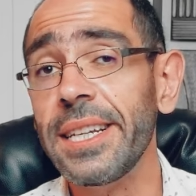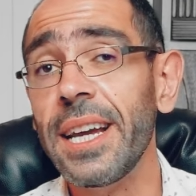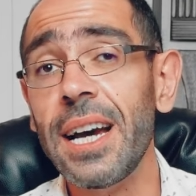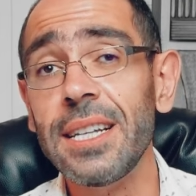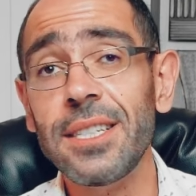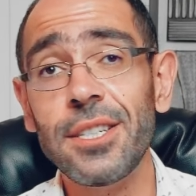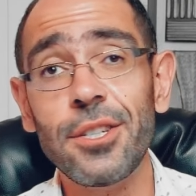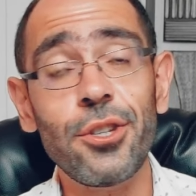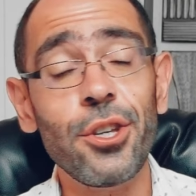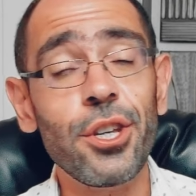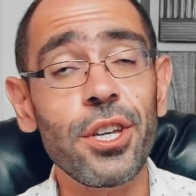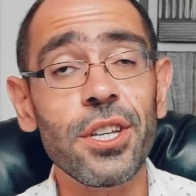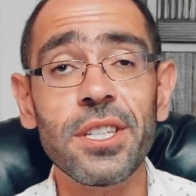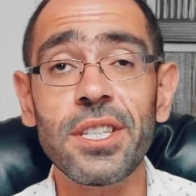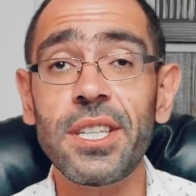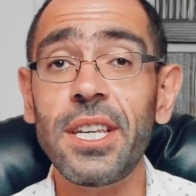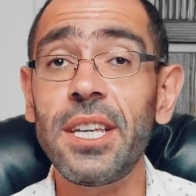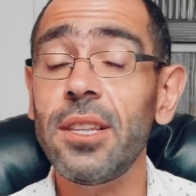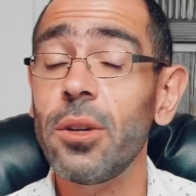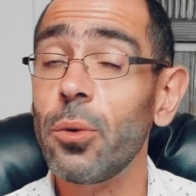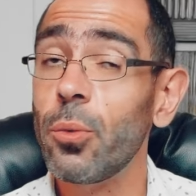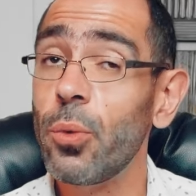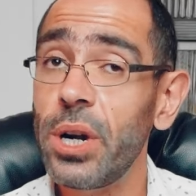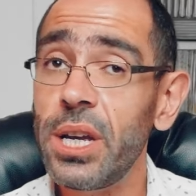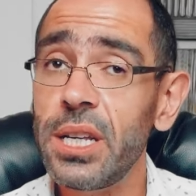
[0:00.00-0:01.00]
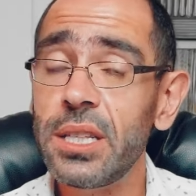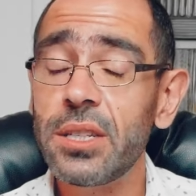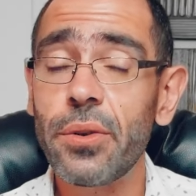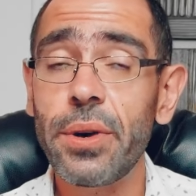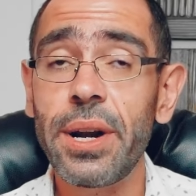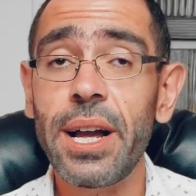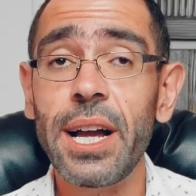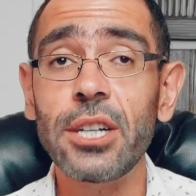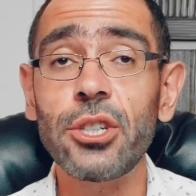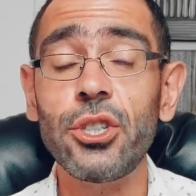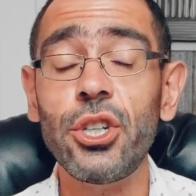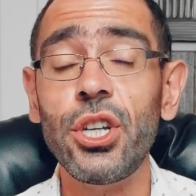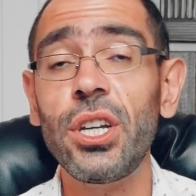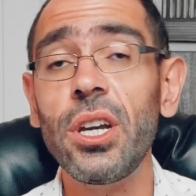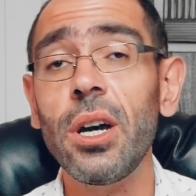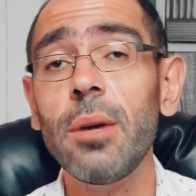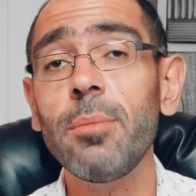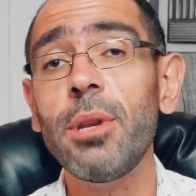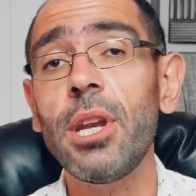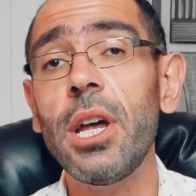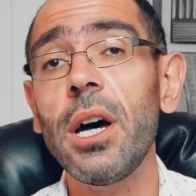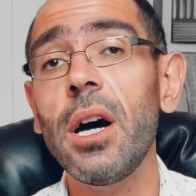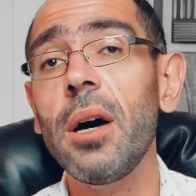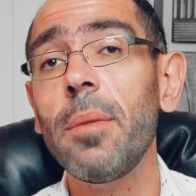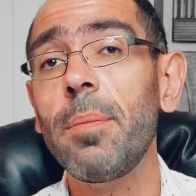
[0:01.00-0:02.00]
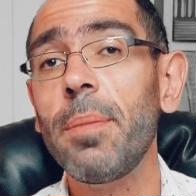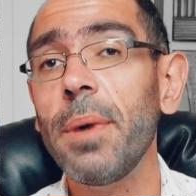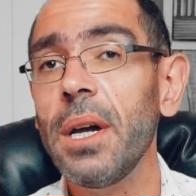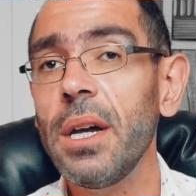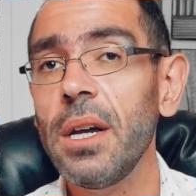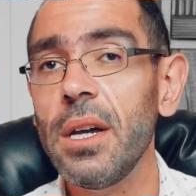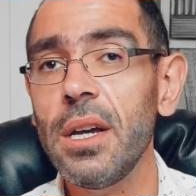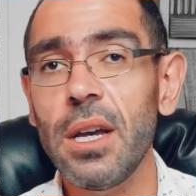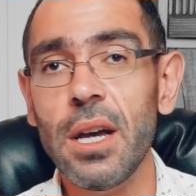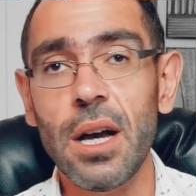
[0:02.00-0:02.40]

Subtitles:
Guys, as you can see, the rates are actually coming up.